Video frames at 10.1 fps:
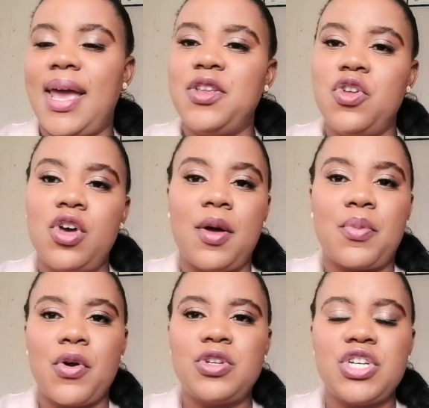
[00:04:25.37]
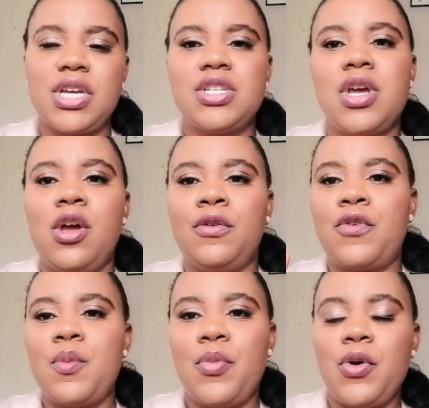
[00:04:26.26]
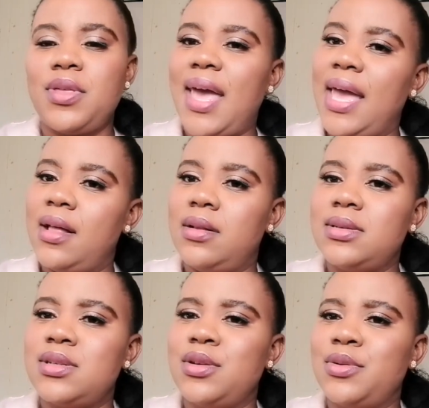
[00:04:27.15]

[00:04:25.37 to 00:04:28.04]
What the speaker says: and you're not approaching it from both angles.